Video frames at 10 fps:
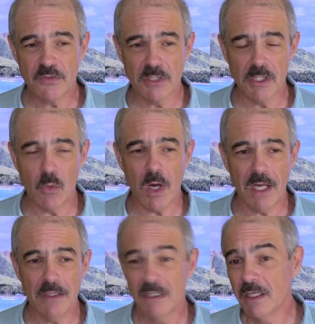for a little
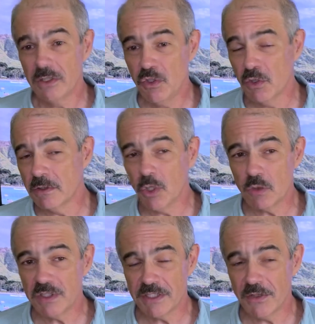while. You'll
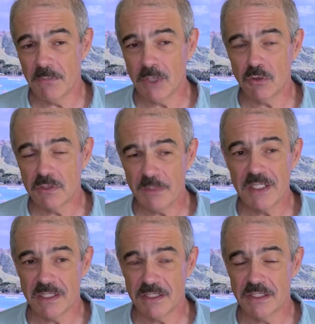notice it the most
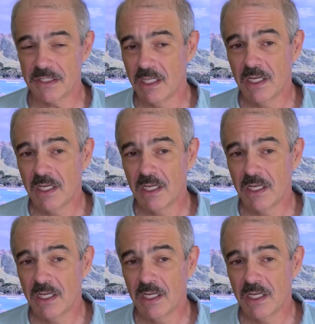because it's